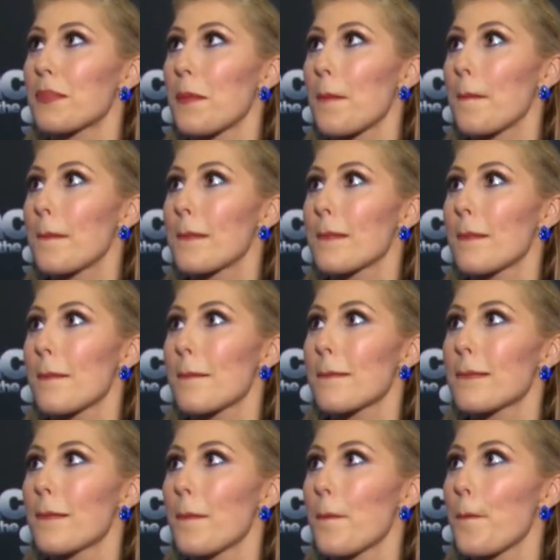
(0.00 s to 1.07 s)

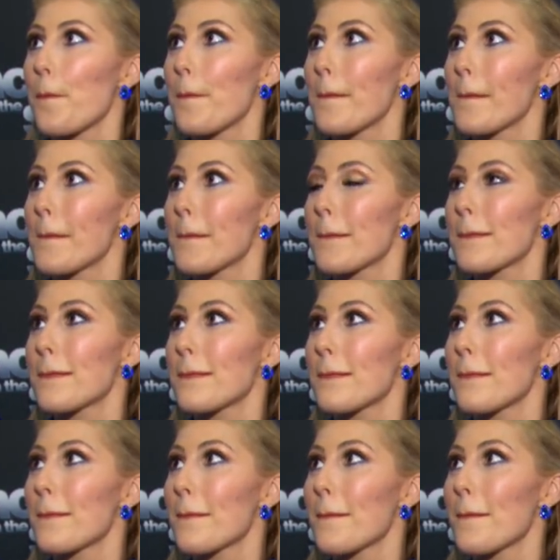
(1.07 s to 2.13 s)

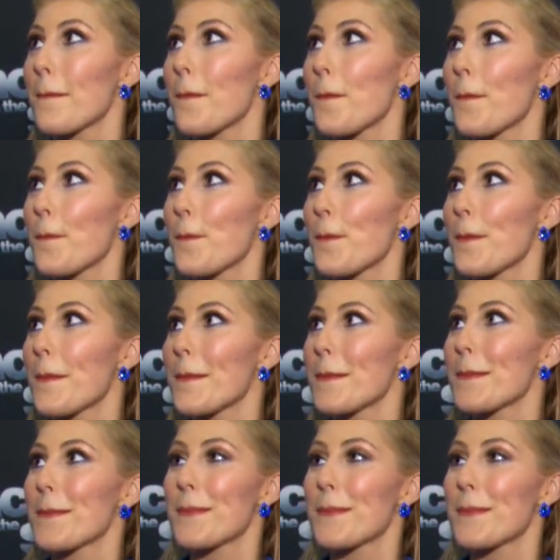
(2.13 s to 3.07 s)
This person isn't speaking.